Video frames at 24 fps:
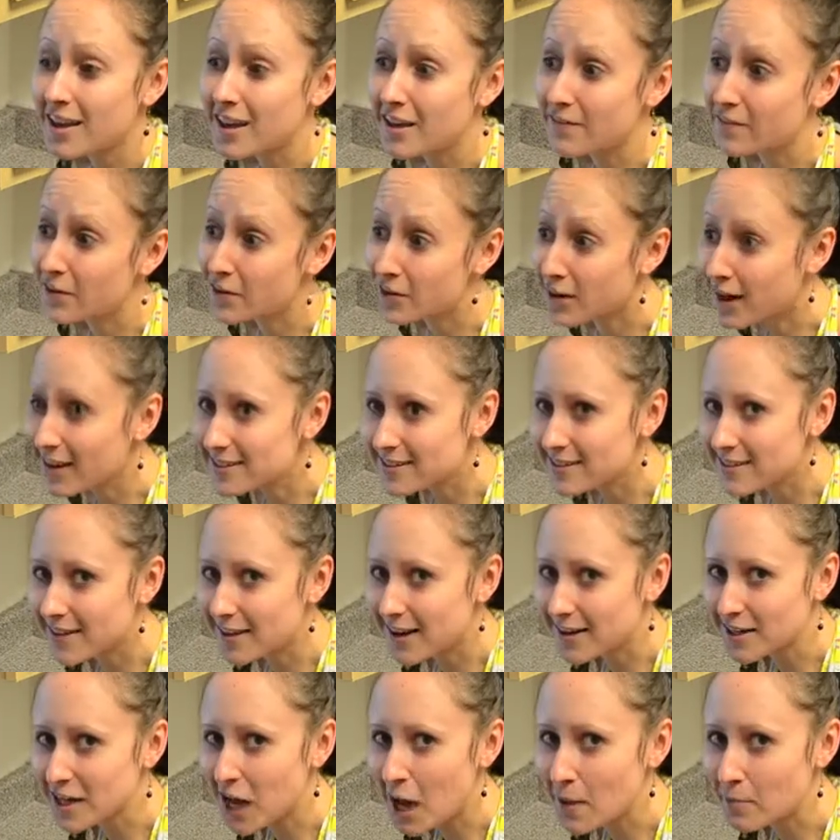If you're not staying
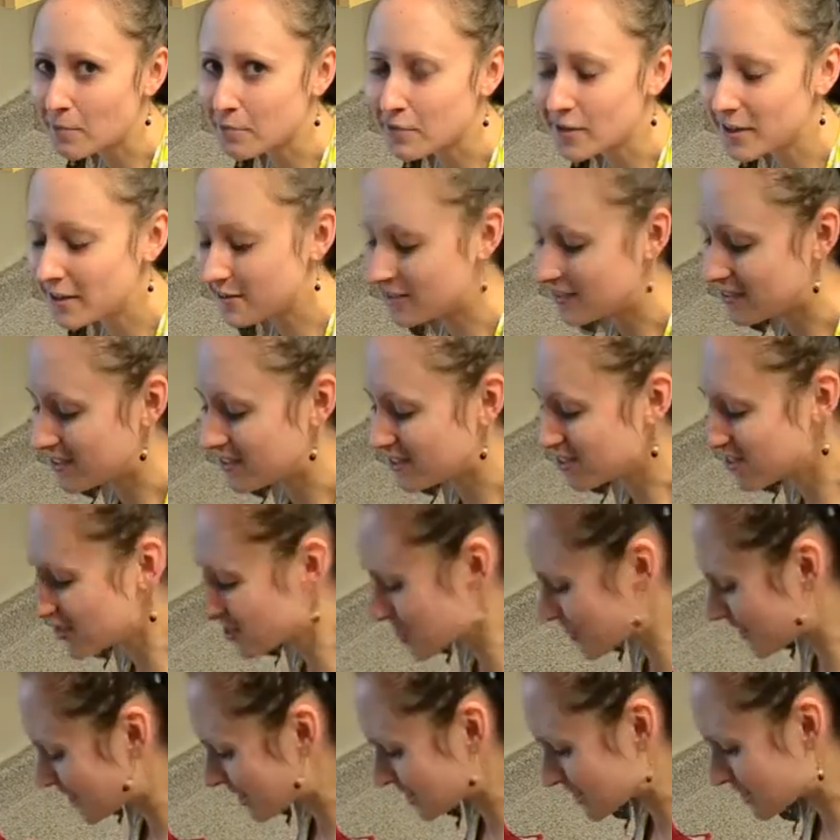on top of it, those
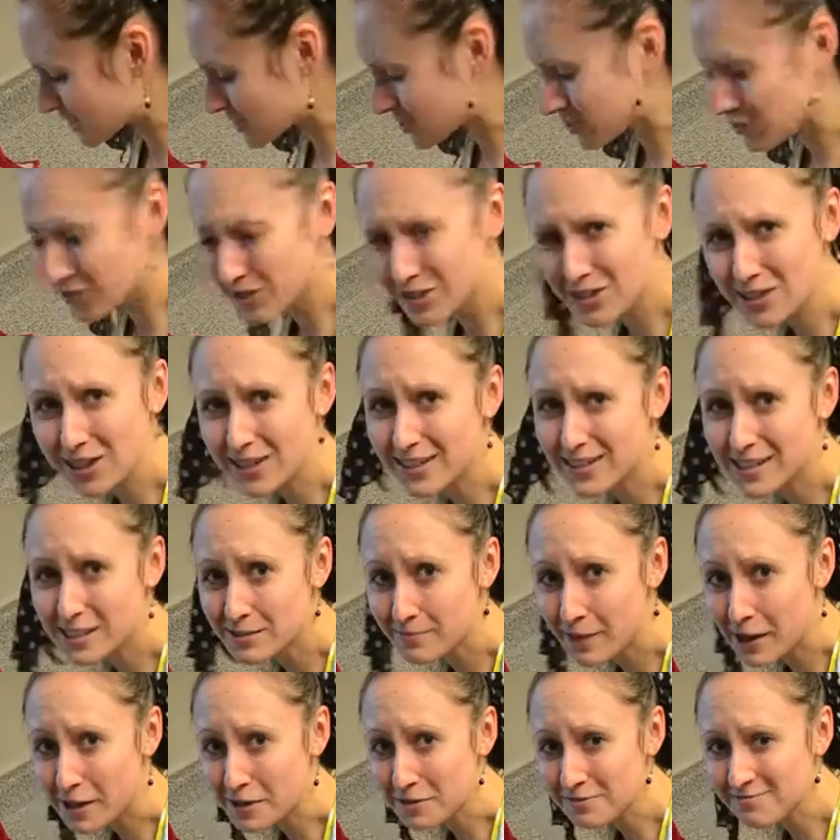dirty dishes can really start to
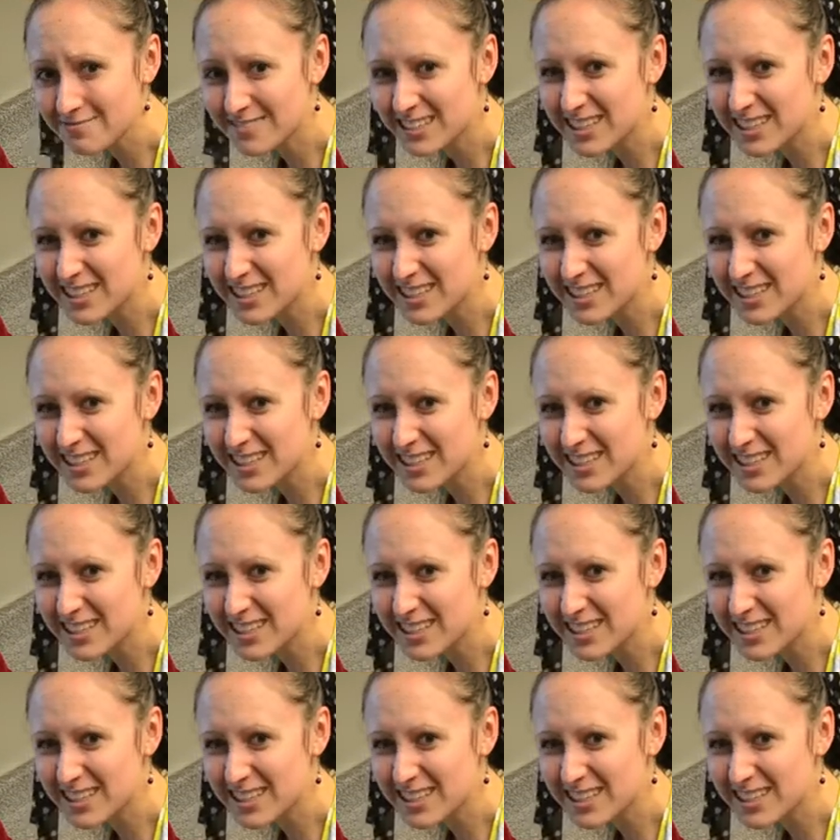smell,